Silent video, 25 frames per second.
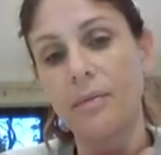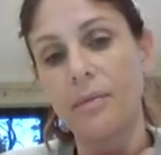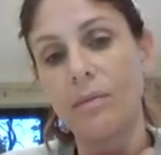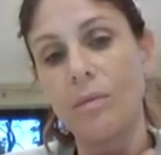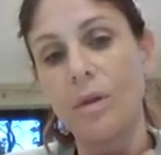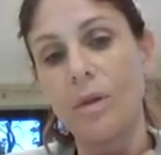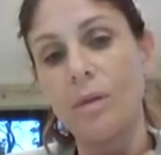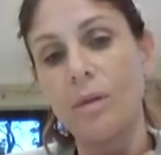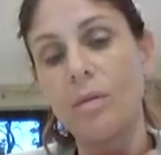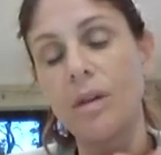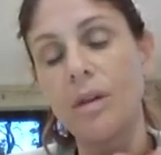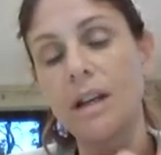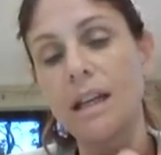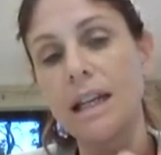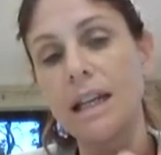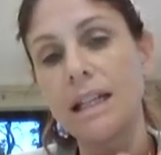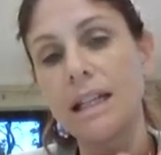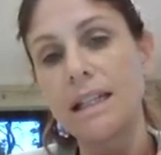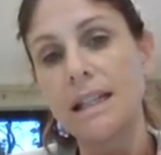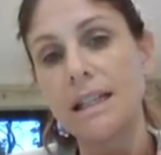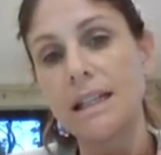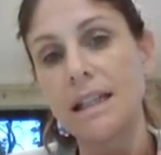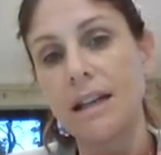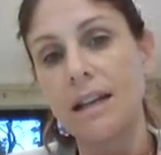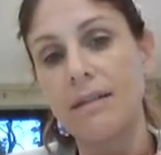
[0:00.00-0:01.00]
we wouldn't
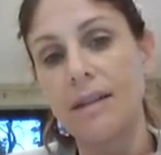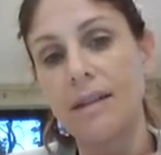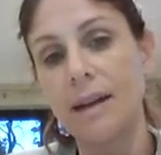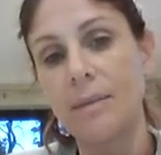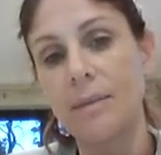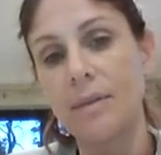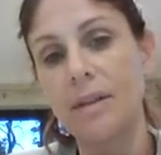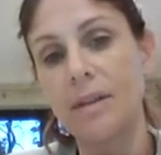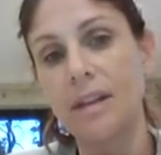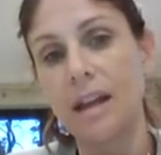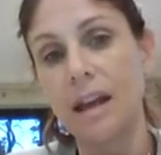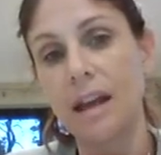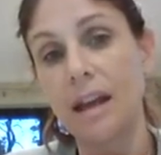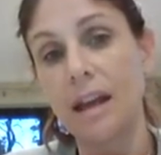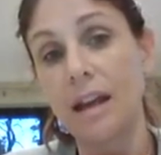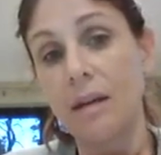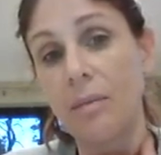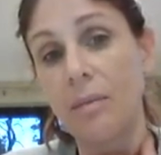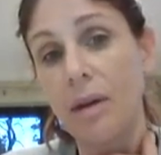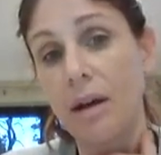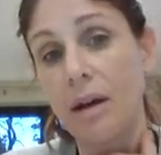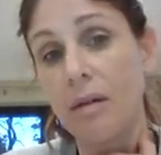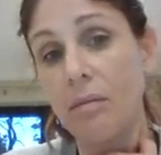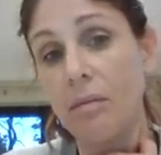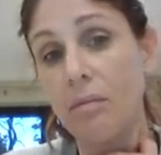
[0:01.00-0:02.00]
necessarily be thinking
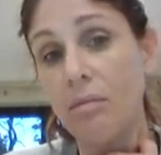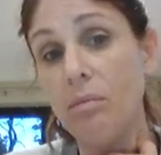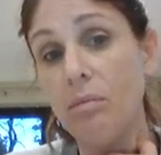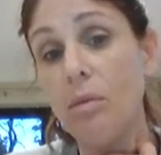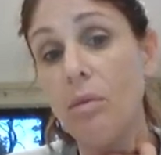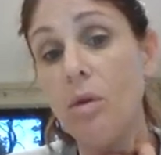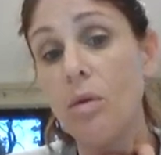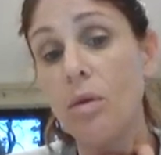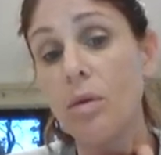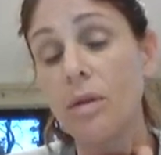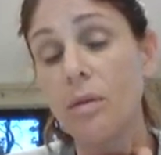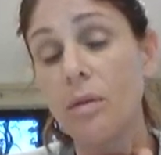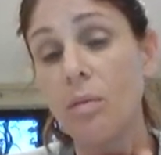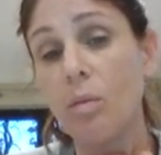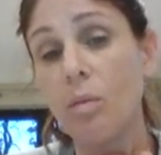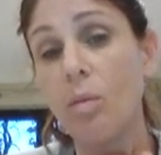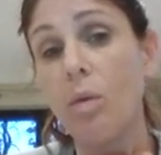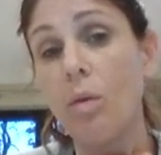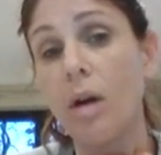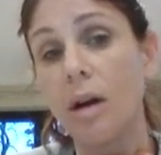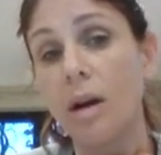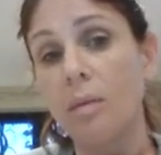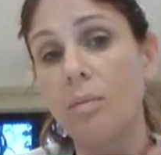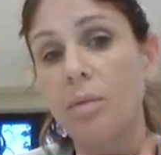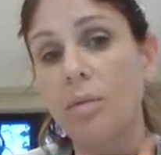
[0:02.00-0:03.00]
about more than
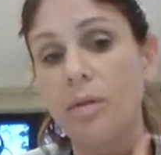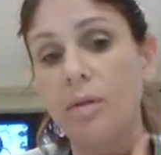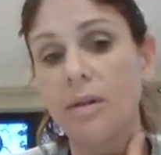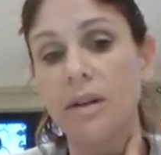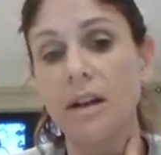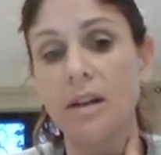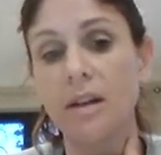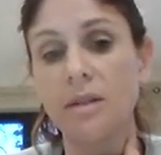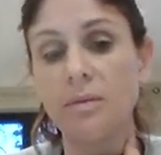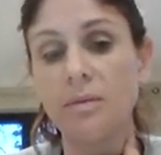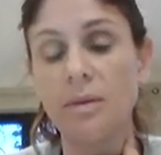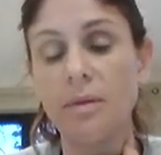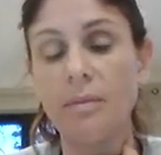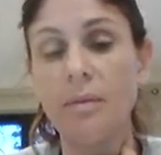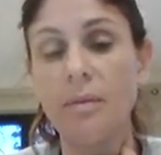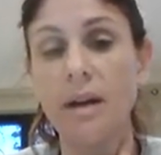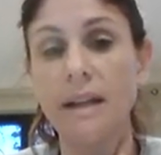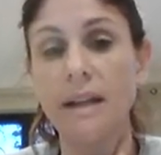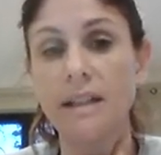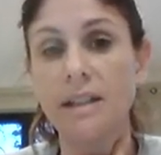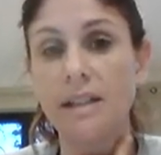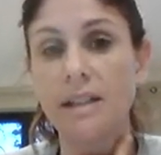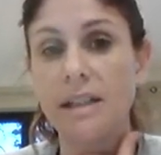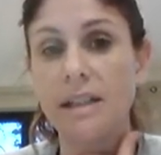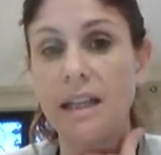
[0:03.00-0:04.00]
one product. We
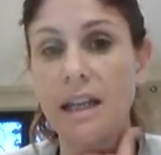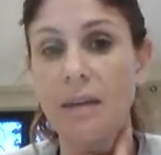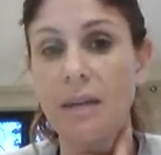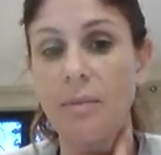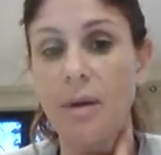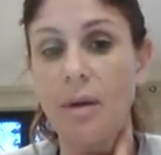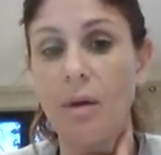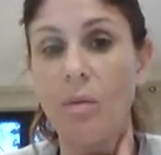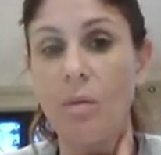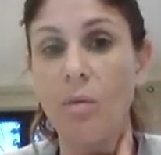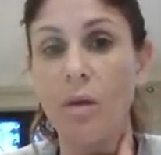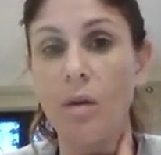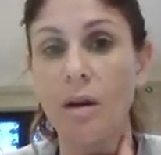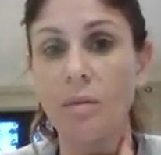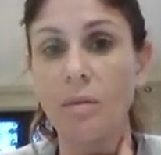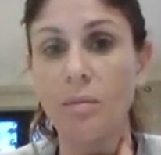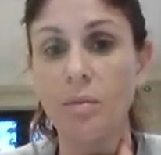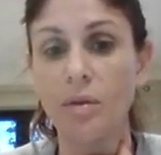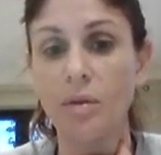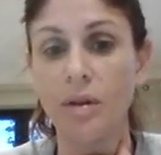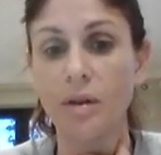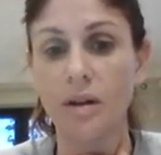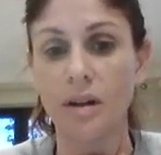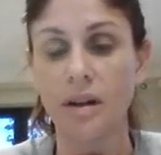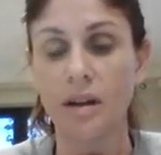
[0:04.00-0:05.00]
might just think about one
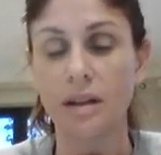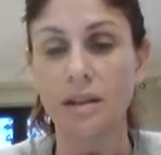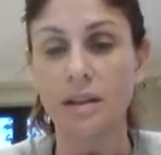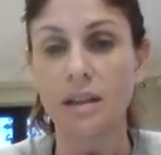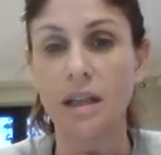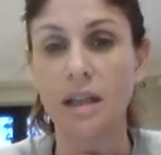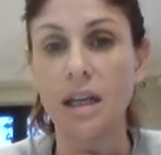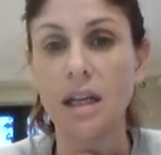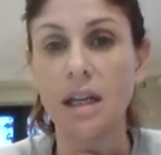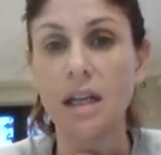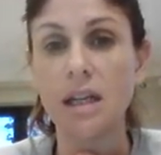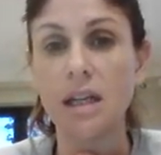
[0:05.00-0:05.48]
product.